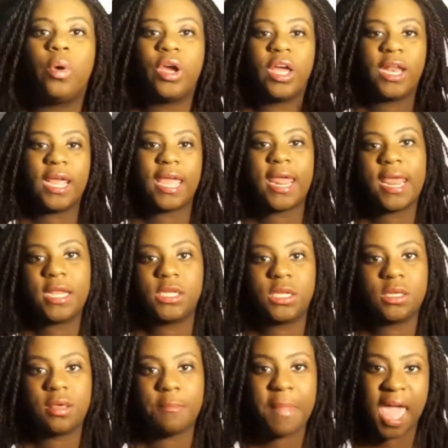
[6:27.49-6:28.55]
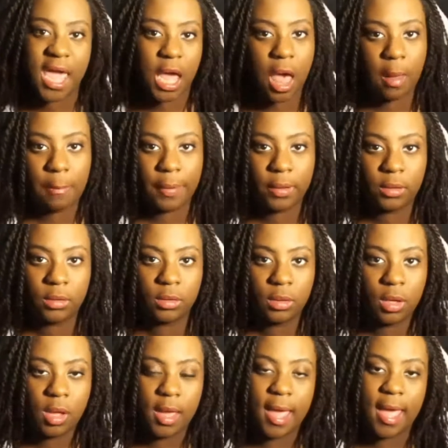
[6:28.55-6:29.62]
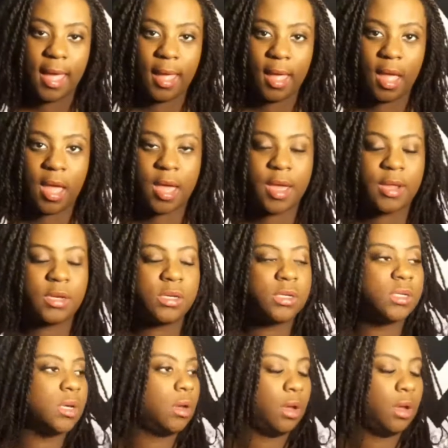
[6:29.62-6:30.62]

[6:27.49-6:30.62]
We're going to get into the makeup, and